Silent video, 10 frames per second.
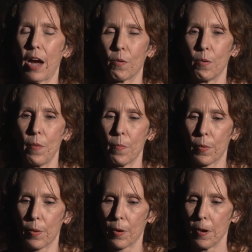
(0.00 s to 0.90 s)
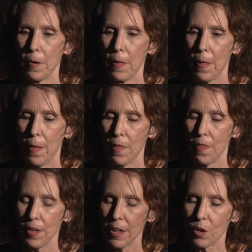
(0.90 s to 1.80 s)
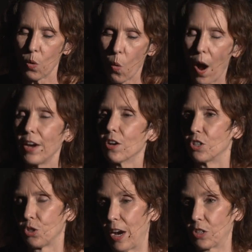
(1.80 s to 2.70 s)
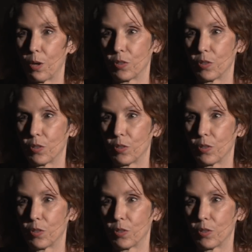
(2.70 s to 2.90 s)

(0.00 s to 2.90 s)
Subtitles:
I remember the choir director,